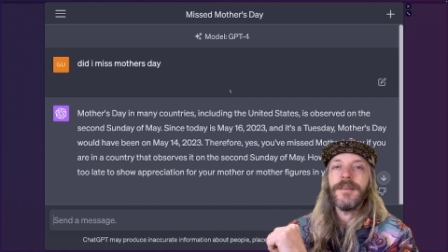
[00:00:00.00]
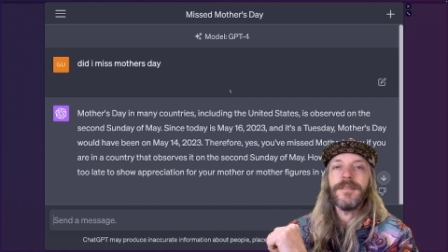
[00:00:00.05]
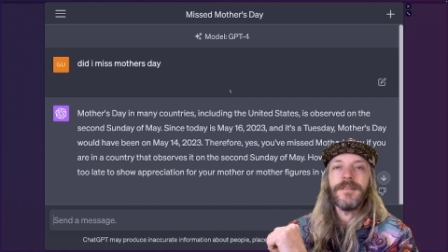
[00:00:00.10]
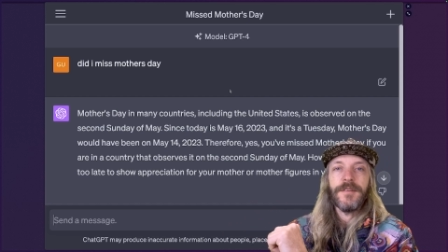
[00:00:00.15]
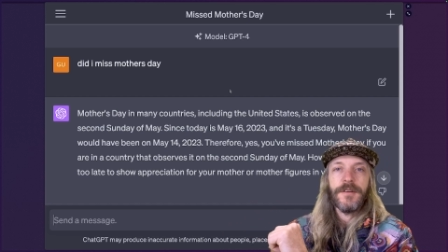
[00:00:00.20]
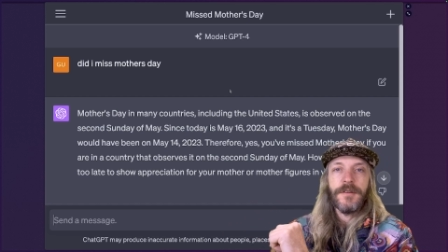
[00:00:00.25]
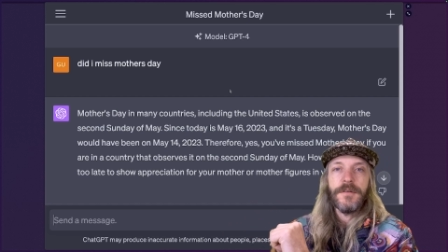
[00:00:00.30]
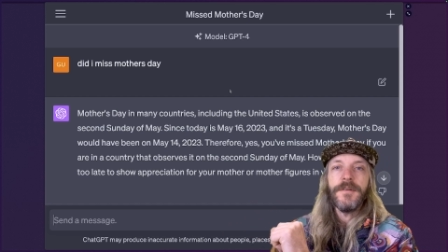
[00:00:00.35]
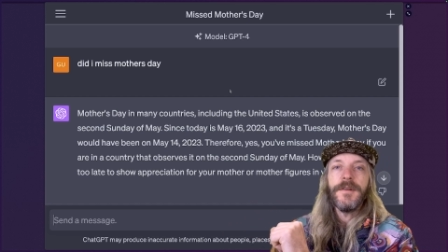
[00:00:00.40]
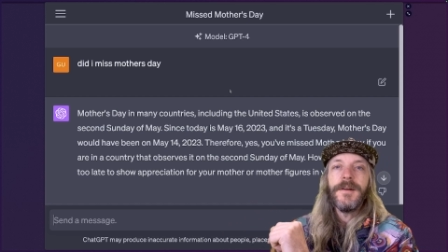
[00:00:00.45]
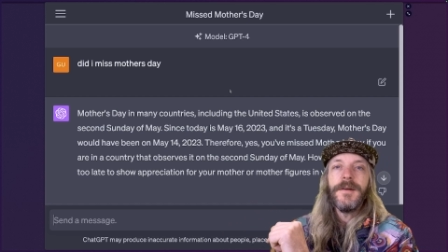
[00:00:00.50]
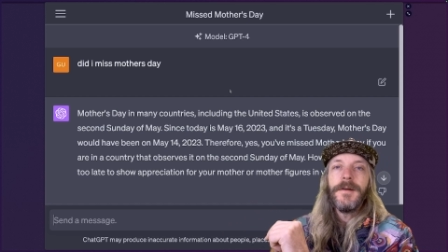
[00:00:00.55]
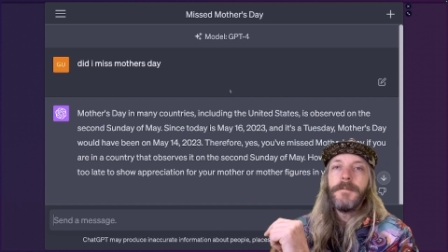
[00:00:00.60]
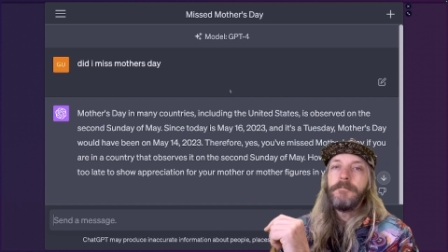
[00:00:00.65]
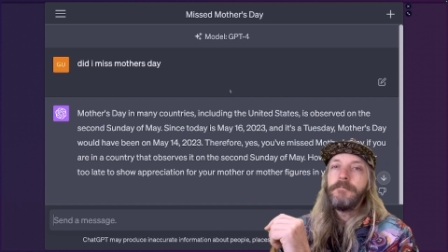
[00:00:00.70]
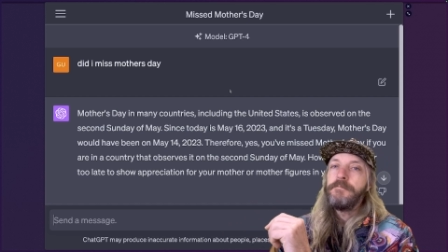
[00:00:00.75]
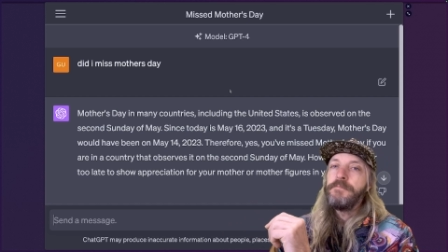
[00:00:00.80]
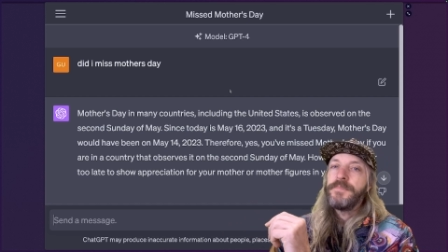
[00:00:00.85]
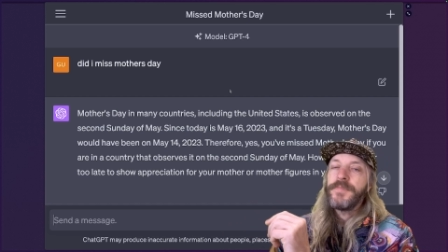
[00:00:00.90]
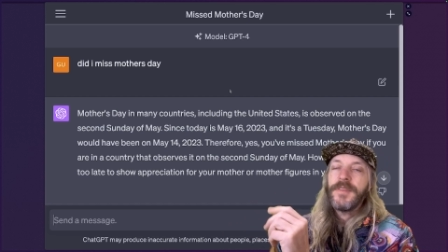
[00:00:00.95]
So
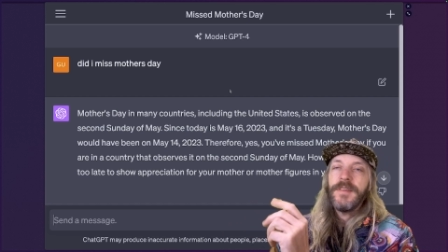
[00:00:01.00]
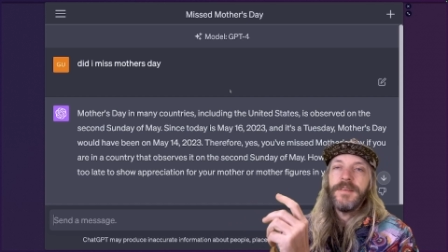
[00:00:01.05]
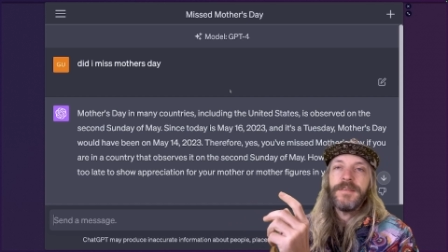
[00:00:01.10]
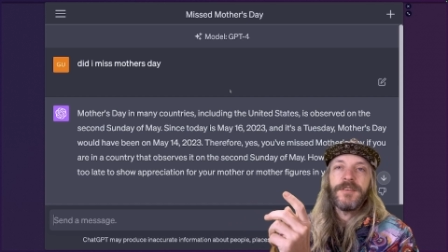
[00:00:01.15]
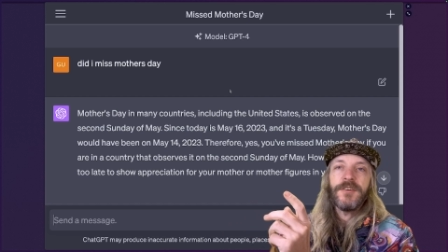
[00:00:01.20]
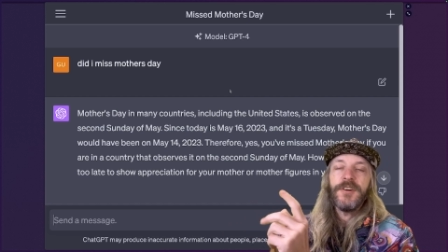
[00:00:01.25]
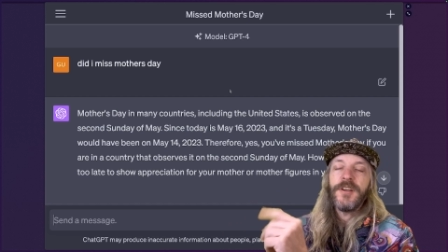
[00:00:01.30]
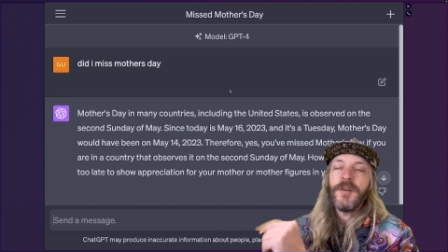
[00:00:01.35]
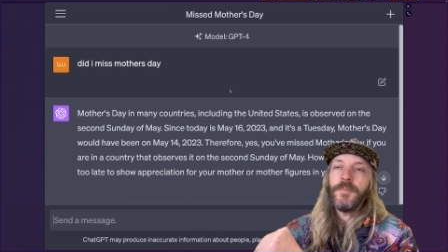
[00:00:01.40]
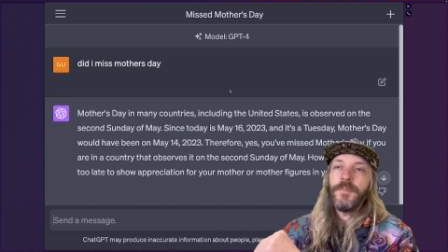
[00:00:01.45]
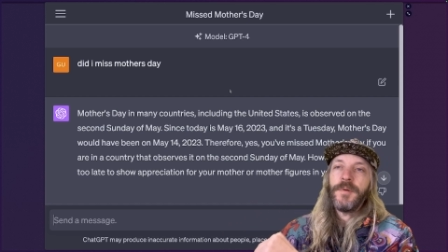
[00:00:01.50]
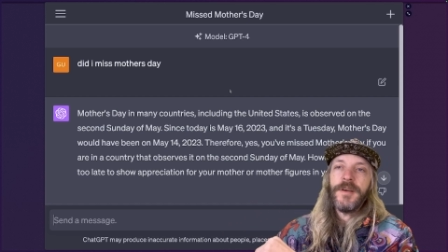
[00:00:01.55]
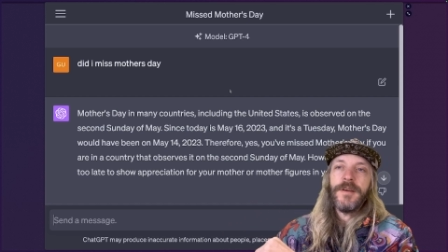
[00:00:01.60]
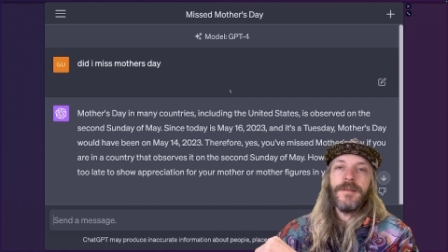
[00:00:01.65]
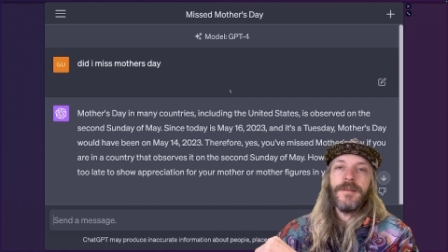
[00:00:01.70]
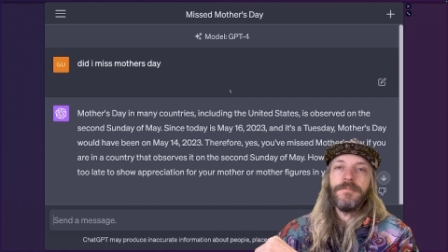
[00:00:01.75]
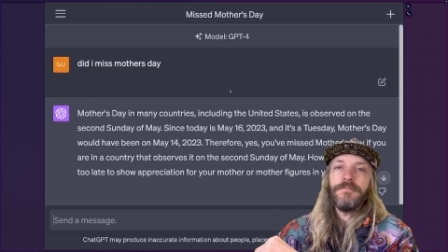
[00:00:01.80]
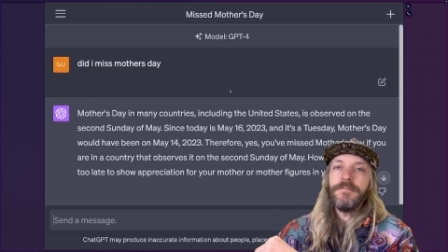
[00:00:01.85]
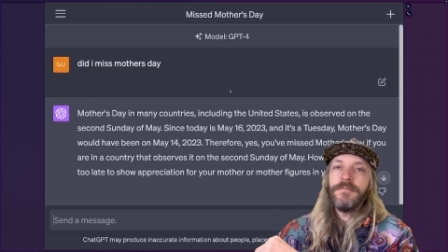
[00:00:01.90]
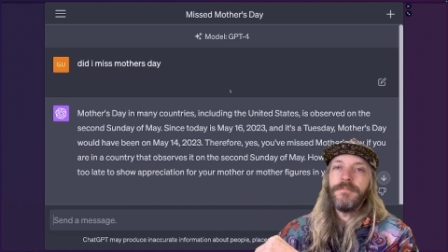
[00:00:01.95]
there's going to
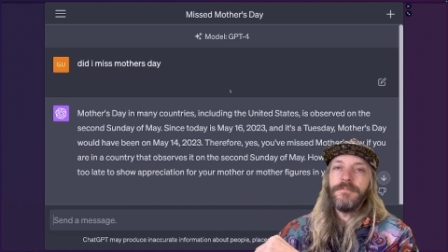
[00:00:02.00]
be